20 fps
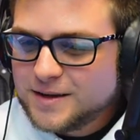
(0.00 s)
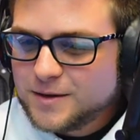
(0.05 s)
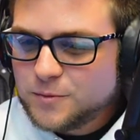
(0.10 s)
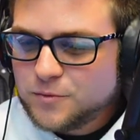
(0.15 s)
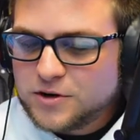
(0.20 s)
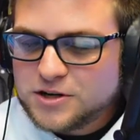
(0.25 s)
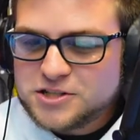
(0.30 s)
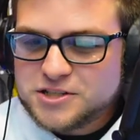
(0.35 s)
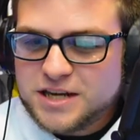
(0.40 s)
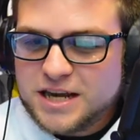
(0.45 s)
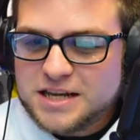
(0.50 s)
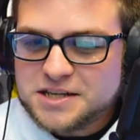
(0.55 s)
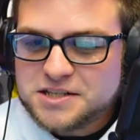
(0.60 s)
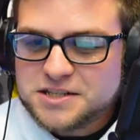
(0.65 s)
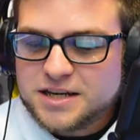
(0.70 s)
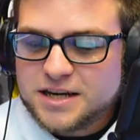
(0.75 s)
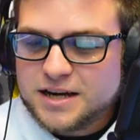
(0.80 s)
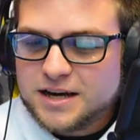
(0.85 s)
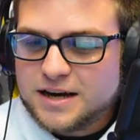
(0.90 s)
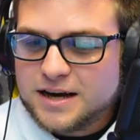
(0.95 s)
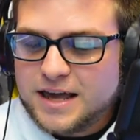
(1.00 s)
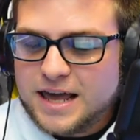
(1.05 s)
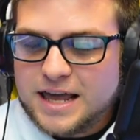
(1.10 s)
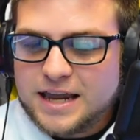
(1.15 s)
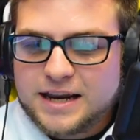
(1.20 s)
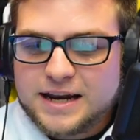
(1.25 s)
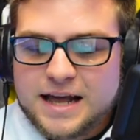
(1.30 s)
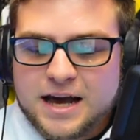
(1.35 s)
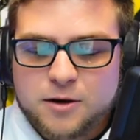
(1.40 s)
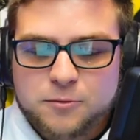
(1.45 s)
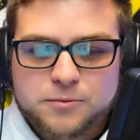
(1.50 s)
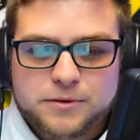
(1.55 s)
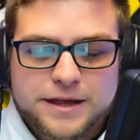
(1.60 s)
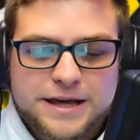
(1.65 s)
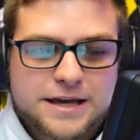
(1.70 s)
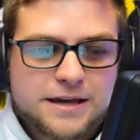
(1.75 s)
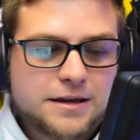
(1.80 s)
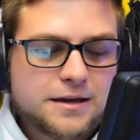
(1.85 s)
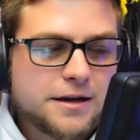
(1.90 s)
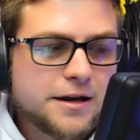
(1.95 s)
Appreciate you uh, hanging out,
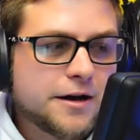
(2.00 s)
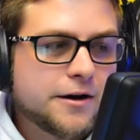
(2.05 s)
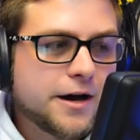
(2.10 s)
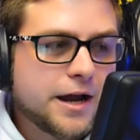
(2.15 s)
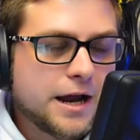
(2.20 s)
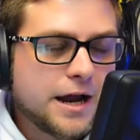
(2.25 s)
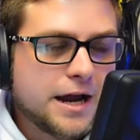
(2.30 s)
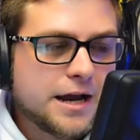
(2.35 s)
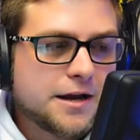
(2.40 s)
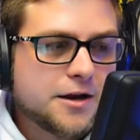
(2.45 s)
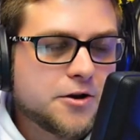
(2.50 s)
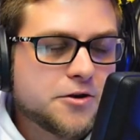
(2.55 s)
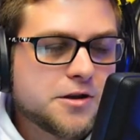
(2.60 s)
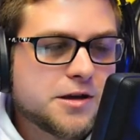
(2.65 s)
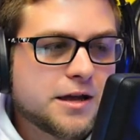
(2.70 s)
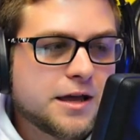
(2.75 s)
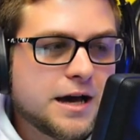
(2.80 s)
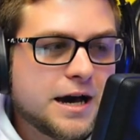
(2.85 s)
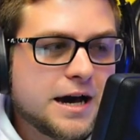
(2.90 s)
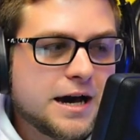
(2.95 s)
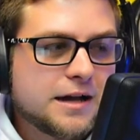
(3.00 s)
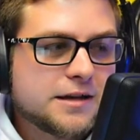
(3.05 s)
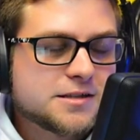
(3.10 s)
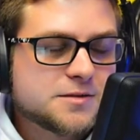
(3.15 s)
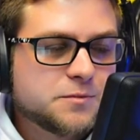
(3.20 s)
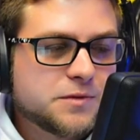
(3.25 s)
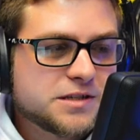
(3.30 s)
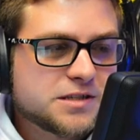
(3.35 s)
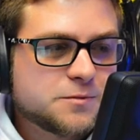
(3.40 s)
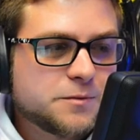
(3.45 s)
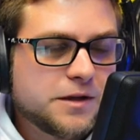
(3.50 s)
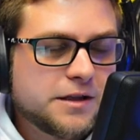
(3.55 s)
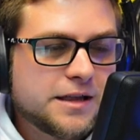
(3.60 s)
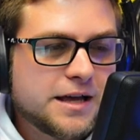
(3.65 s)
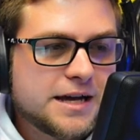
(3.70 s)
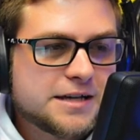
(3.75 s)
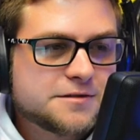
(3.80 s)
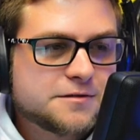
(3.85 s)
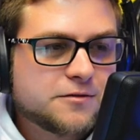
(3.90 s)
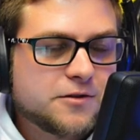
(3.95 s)
Blake. You know, I, I, know you guys missed me
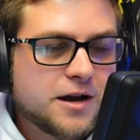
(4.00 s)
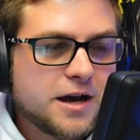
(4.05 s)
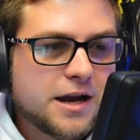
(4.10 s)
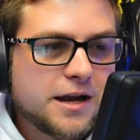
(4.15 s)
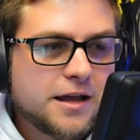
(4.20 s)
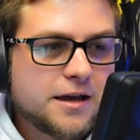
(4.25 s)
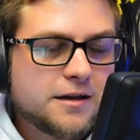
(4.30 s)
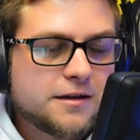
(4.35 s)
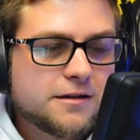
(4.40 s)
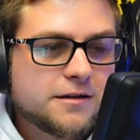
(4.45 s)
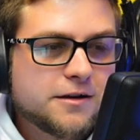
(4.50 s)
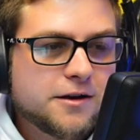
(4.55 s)
last Friday.